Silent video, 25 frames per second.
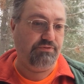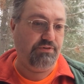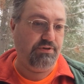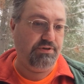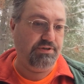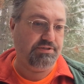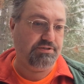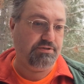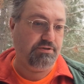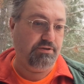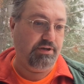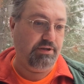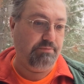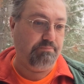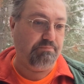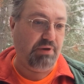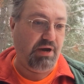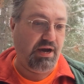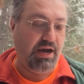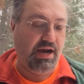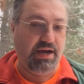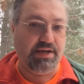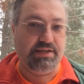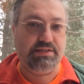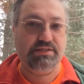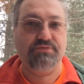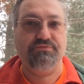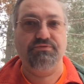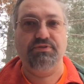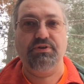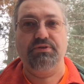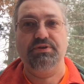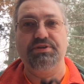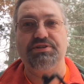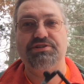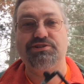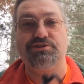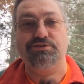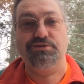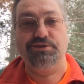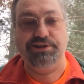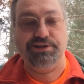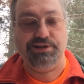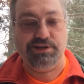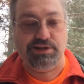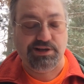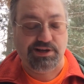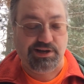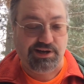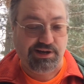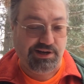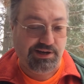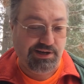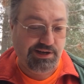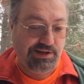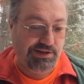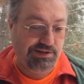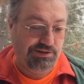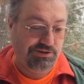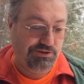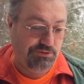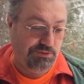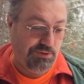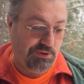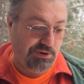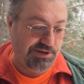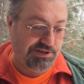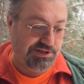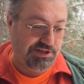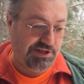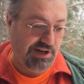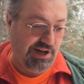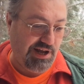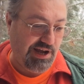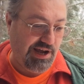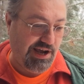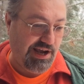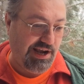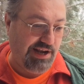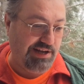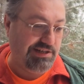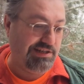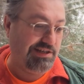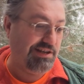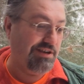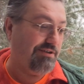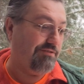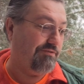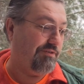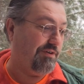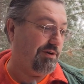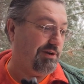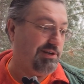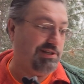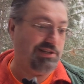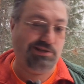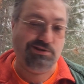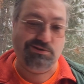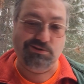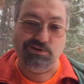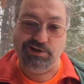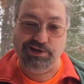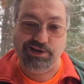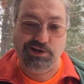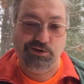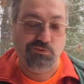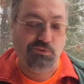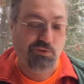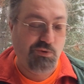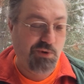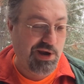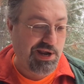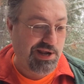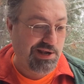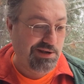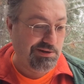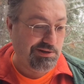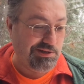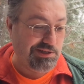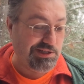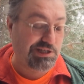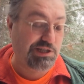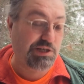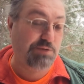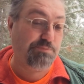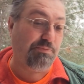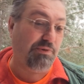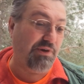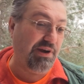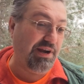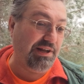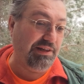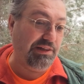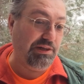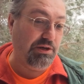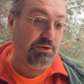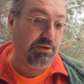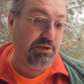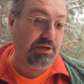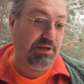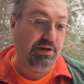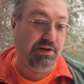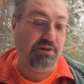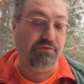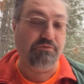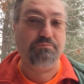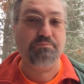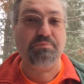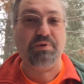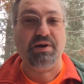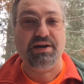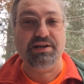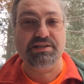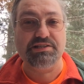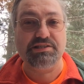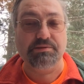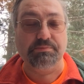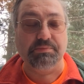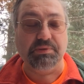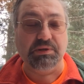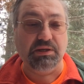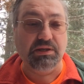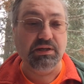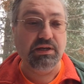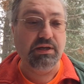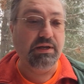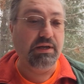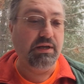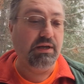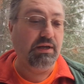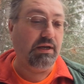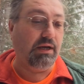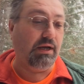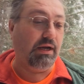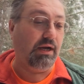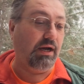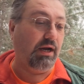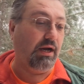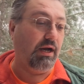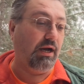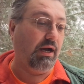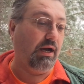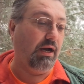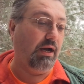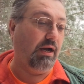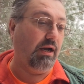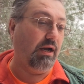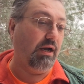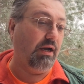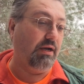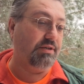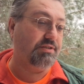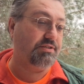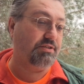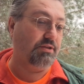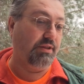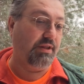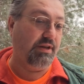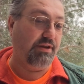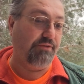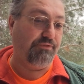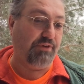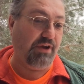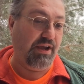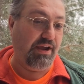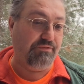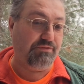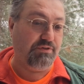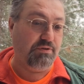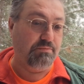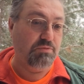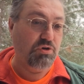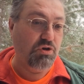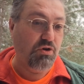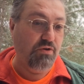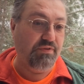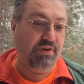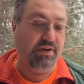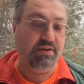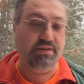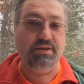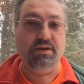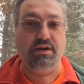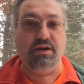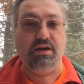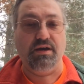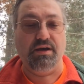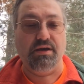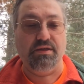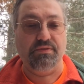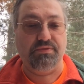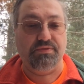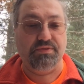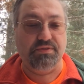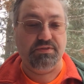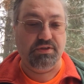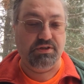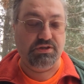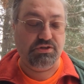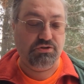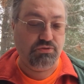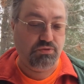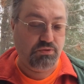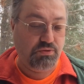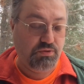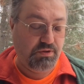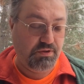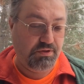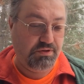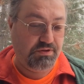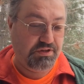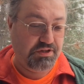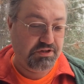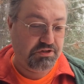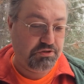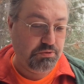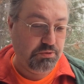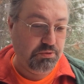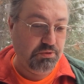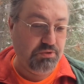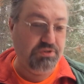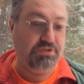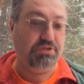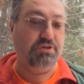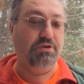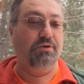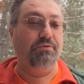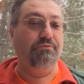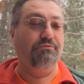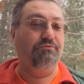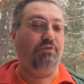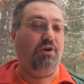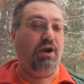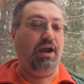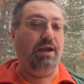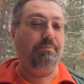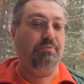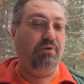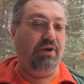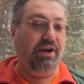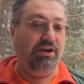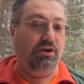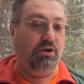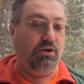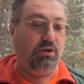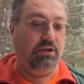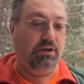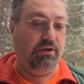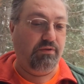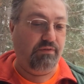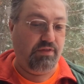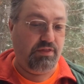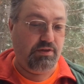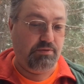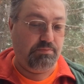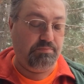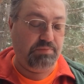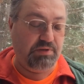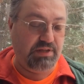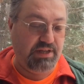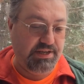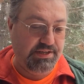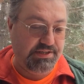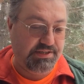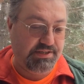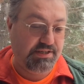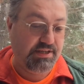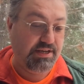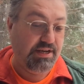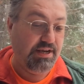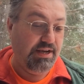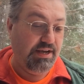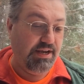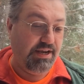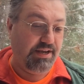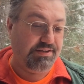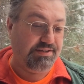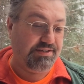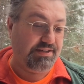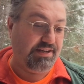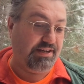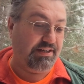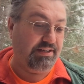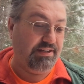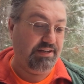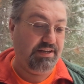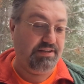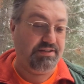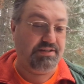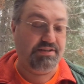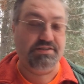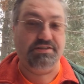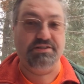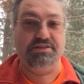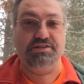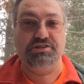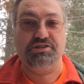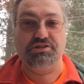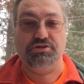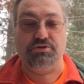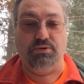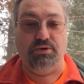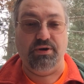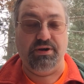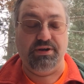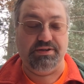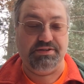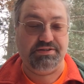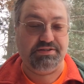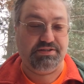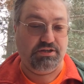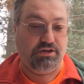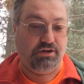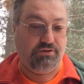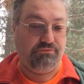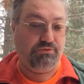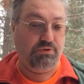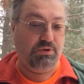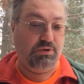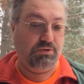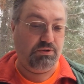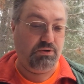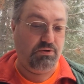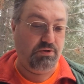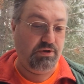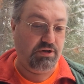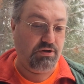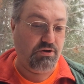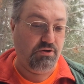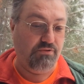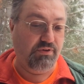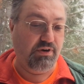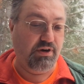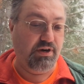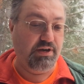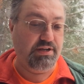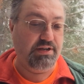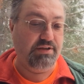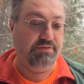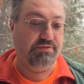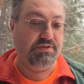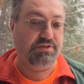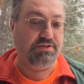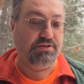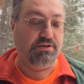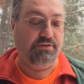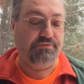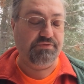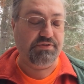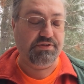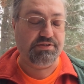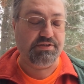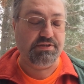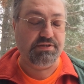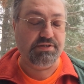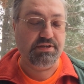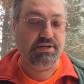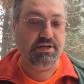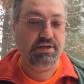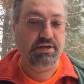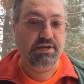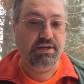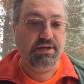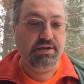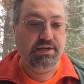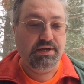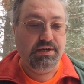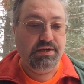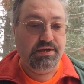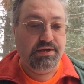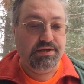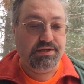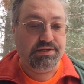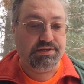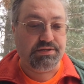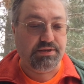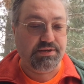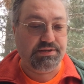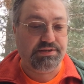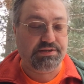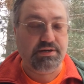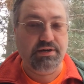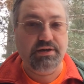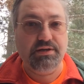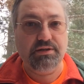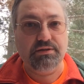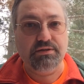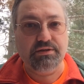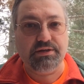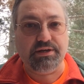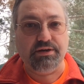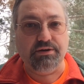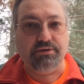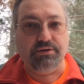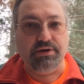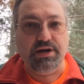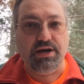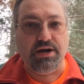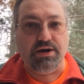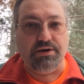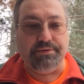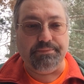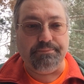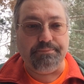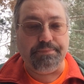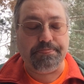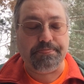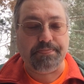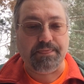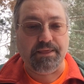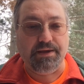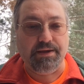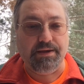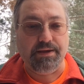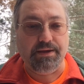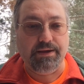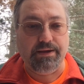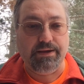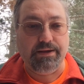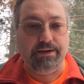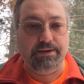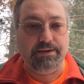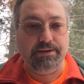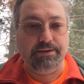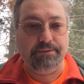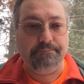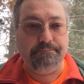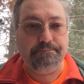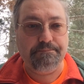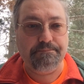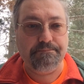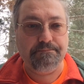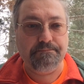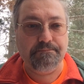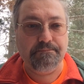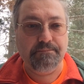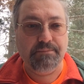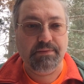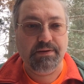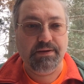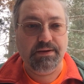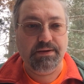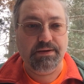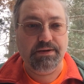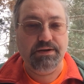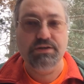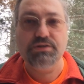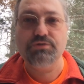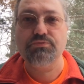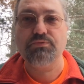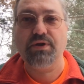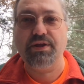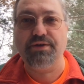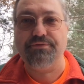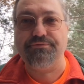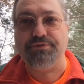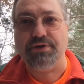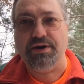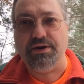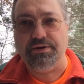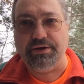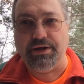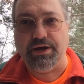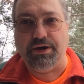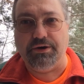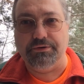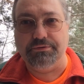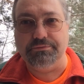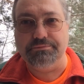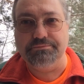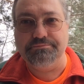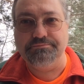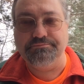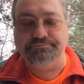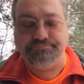very sturdy box, very sturdy drawer slides, very sturdy wheels, spring-loaded if possible, so that if I have to move it, the tools don't vibrate all over their place, and secondly, it doesn't destroy itself while going over uneven surfaces. So I started looking around, and here's what I found out.